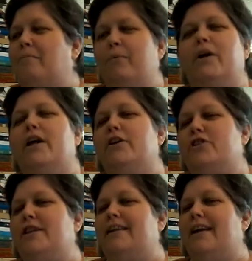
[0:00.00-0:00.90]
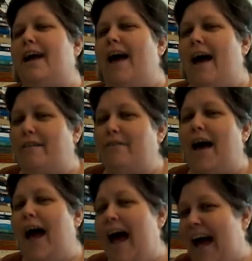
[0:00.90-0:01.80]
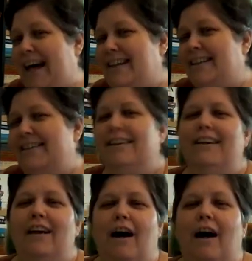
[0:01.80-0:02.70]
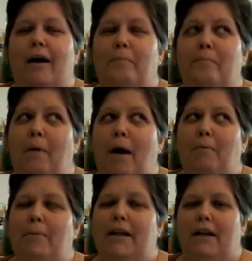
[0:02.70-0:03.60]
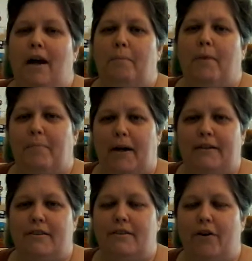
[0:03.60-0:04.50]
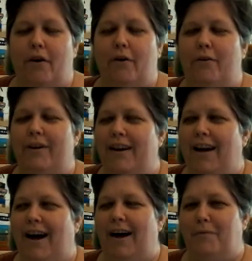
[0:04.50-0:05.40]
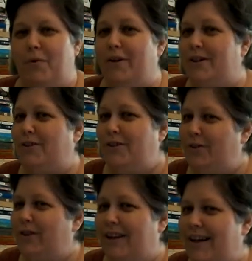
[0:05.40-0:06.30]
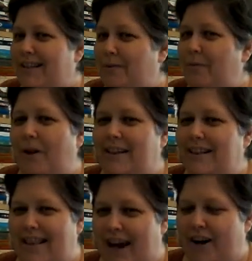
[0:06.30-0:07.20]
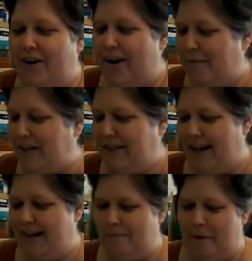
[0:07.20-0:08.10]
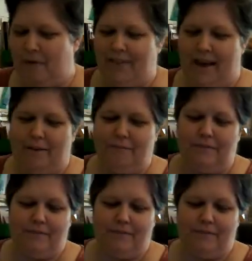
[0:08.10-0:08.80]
more energy than I have had probably in a couple of months. So I'm going to utilize it while it's there. I'm excited about that.